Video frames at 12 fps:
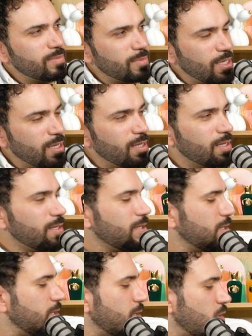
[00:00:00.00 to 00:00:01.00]
Yeah.
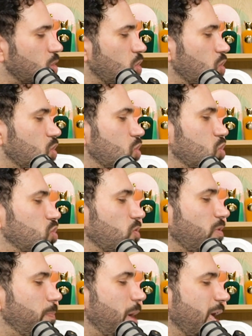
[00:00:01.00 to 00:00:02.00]

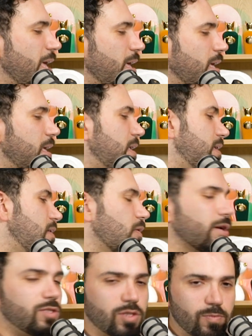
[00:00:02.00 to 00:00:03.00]
So we pay.
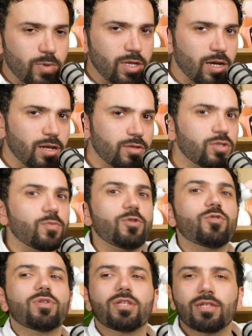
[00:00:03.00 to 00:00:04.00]
Okay, so we
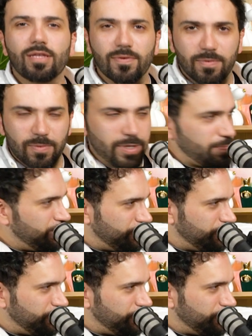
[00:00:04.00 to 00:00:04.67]
do another giveaway.